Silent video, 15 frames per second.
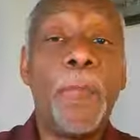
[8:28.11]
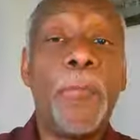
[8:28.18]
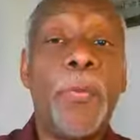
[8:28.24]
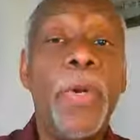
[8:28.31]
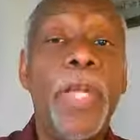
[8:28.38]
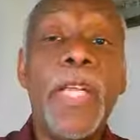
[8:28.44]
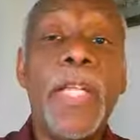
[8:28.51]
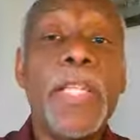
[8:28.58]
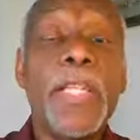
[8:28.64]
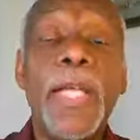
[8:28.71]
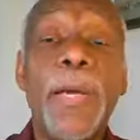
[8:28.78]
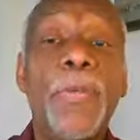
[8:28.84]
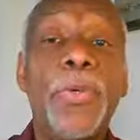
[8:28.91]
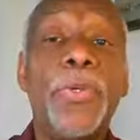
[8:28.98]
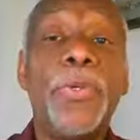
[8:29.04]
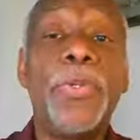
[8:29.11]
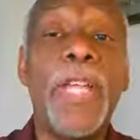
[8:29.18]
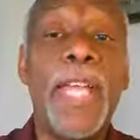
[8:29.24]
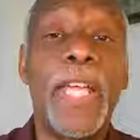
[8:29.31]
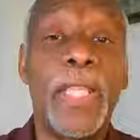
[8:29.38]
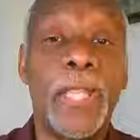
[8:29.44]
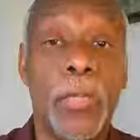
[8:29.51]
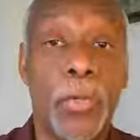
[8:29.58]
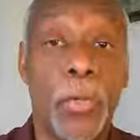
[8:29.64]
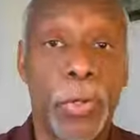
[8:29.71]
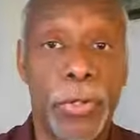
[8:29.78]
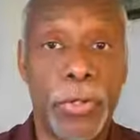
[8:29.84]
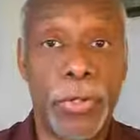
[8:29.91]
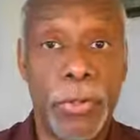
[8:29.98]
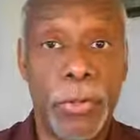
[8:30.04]
Bring in someone who's taken the
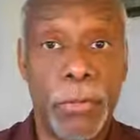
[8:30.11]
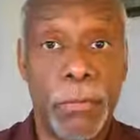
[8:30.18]
course.